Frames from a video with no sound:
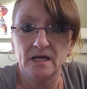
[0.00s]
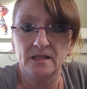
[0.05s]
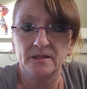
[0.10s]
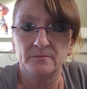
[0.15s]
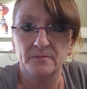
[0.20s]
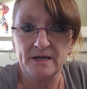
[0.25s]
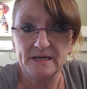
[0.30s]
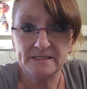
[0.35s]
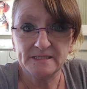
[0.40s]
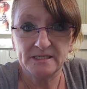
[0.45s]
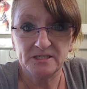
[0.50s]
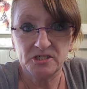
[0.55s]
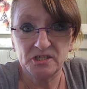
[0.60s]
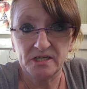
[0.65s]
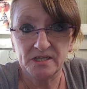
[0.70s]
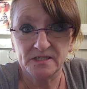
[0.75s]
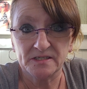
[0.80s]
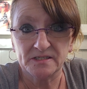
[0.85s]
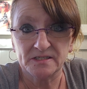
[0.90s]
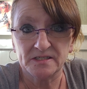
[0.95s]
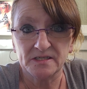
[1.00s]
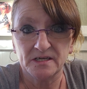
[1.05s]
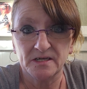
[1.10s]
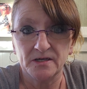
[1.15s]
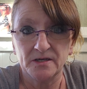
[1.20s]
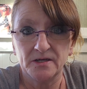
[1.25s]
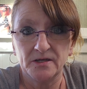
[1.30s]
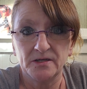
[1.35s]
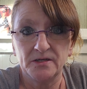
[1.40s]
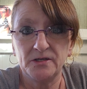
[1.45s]
The message is,
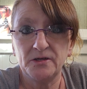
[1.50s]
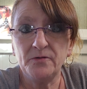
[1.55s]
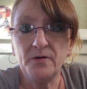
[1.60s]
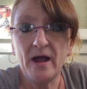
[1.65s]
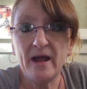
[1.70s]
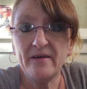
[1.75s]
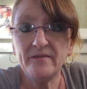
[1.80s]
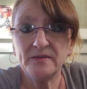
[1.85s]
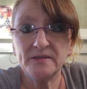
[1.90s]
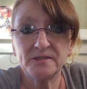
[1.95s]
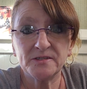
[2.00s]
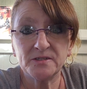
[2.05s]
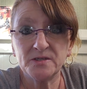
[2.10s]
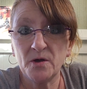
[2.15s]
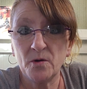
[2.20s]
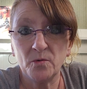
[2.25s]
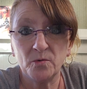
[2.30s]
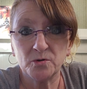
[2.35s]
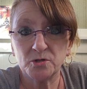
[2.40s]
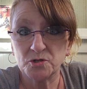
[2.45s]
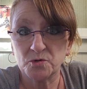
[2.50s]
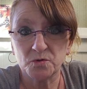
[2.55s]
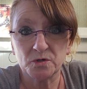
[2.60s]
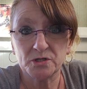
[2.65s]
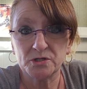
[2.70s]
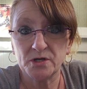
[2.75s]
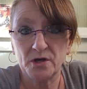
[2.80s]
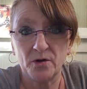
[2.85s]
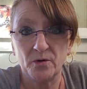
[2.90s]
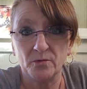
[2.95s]
you haven't sold your
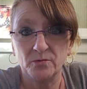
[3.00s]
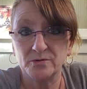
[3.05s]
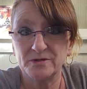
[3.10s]
soul